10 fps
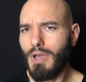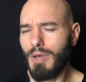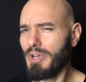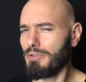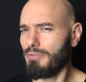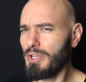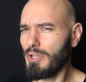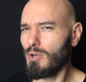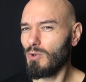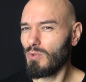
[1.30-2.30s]
I made a
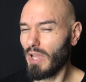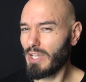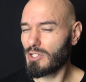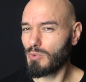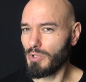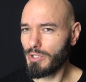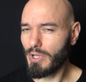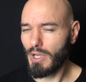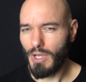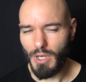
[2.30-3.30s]
video last
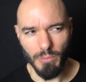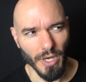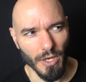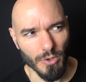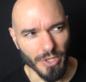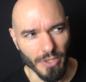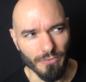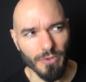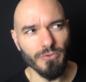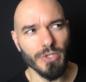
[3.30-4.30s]
week about a
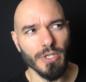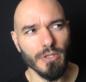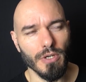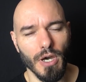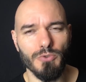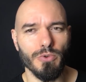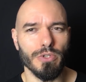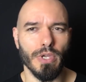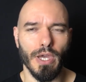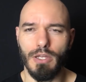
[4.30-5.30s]

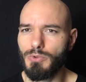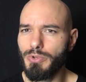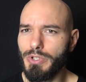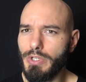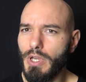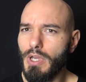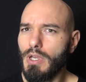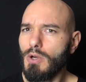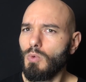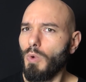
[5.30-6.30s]
1500 calorie
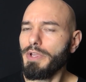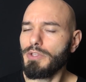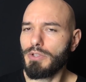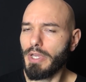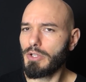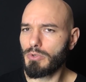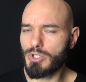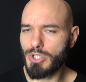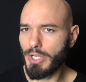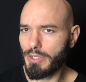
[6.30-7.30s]
weight gainer
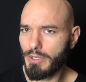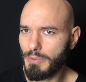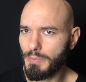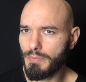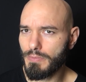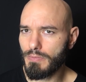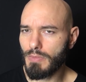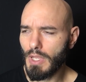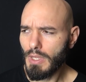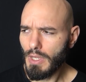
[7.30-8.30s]
shake.
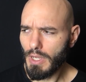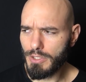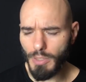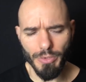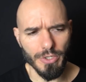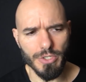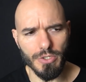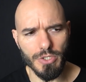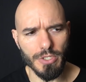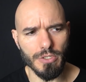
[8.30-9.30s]
And somebody
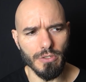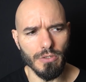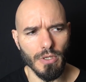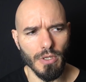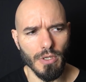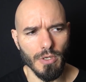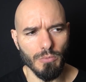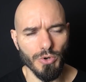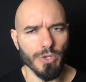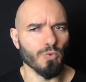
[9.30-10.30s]
suggested
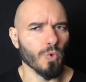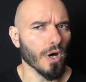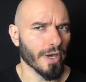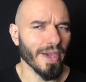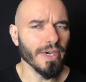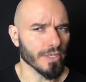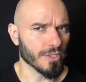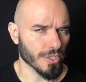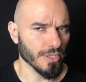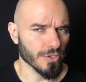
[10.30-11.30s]
putting raw
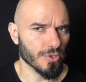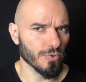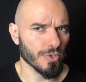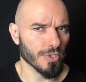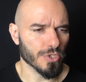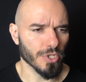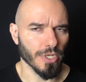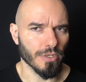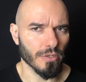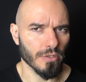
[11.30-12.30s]
eggs into this
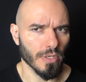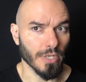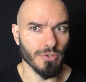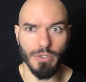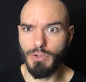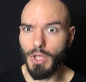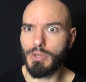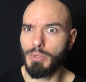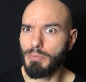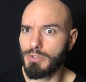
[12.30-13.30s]
shake. Actually, a lot
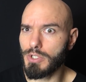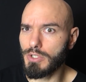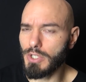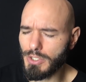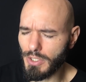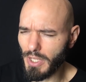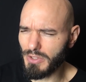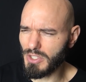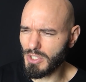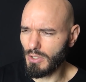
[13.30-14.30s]
of people suggested that.
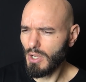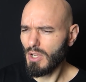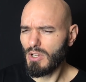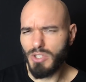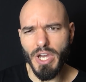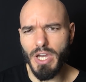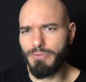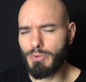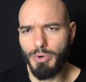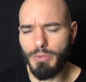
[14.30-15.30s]
They said, yeah,
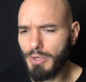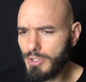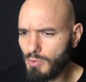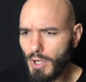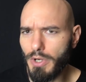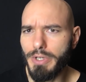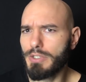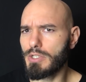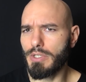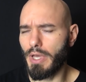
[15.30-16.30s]
if you put a bunch of raw
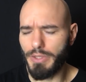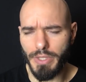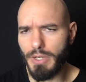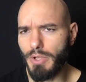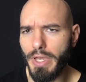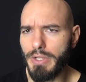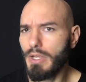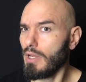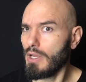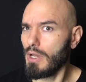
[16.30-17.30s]
eggs in that, that'll add
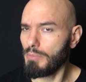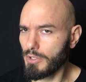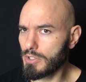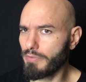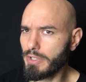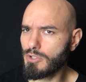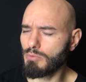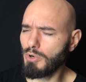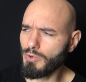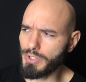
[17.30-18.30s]
a bunch of extra
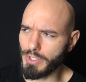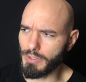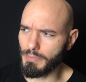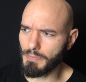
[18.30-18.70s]
protein.